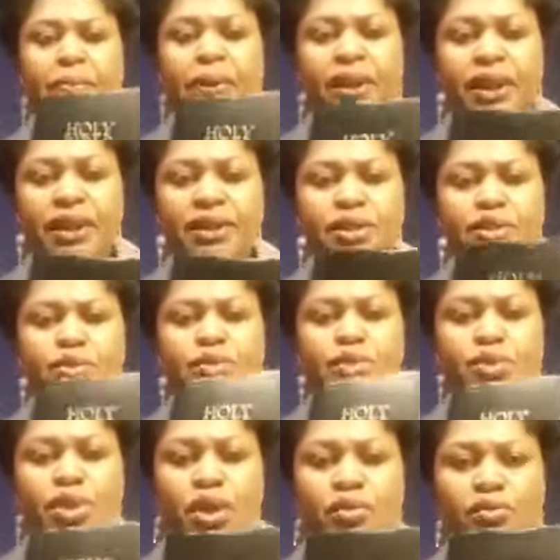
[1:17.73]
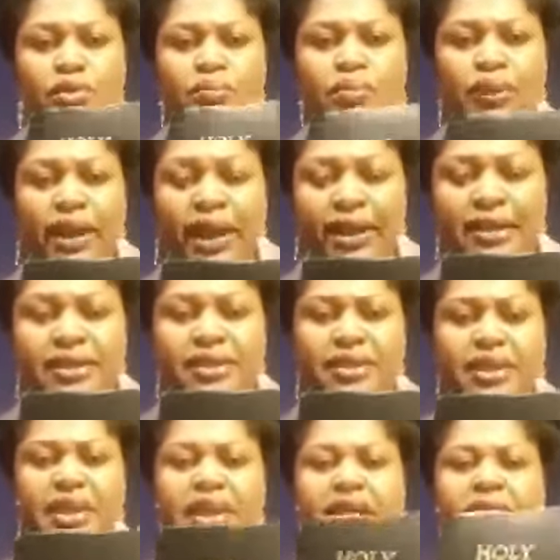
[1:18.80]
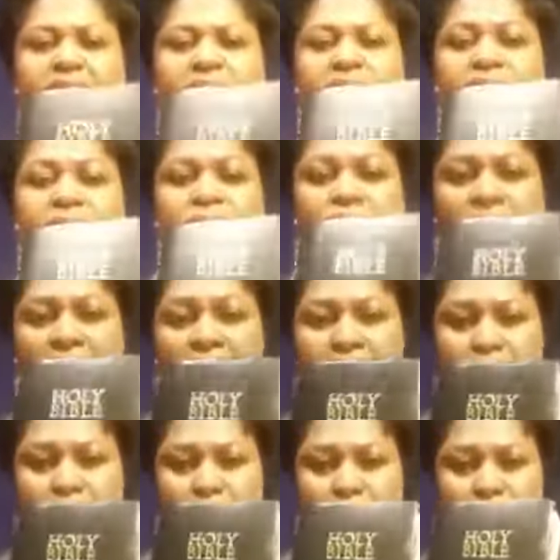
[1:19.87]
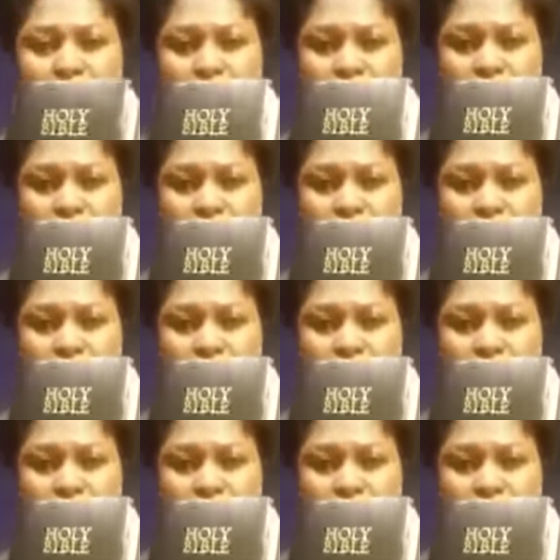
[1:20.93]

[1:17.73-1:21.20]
Please do not replace the Bible.